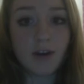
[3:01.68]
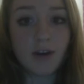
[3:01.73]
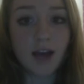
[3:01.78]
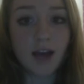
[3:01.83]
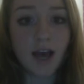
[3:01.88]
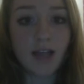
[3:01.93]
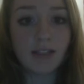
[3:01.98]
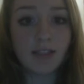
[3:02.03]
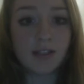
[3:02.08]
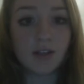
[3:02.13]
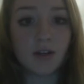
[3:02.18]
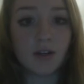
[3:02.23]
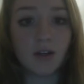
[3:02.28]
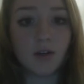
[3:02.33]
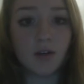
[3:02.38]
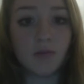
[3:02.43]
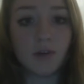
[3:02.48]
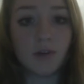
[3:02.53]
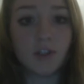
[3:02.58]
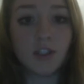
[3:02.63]
asks her
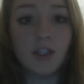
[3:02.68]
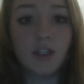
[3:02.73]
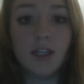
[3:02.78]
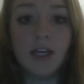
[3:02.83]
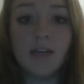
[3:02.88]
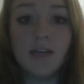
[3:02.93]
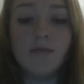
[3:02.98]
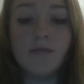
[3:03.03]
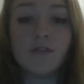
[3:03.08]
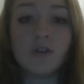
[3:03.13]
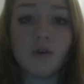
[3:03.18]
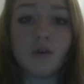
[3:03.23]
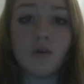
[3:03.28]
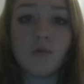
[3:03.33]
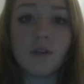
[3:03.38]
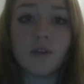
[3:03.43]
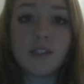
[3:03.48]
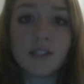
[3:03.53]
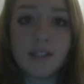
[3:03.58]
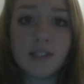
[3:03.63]
where she lives or
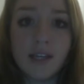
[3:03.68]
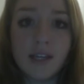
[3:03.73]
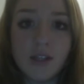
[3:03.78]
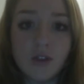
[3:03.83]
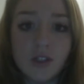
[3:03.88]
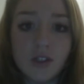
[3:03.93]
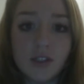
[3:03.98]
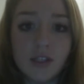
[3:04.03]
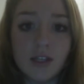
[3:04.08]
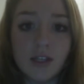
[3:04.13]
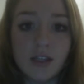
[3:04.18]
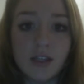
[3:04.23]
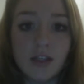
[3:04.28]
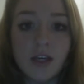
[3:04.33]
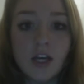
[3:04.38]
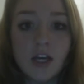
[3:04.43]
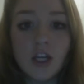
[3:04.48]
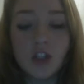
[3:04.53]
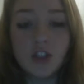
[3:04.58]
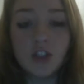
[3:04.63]
what state she's in,
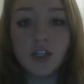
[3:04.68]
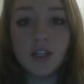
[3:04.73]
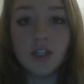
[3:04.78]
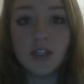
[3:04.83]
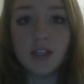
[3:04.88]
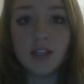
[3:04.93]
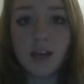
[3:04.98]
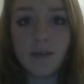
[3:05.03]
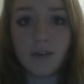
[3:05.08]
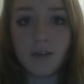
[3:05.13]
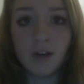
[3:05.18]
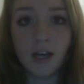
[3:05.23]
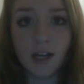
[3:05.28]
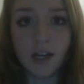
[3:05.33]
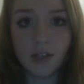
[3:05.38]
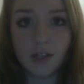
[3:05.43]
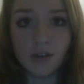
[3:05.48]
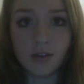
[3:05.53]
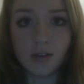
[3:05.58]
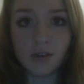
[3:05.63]
she never
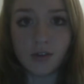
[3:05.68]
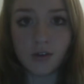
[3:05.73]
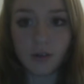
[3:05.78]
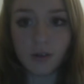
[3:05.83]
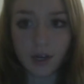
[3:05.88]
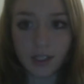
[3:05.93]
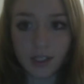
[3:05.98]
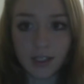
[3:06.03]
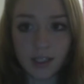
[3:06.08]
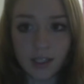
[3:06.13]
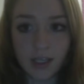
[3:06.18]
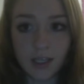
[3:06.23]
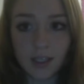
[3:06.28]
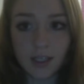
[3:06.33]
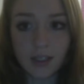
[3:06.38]
answers correctly.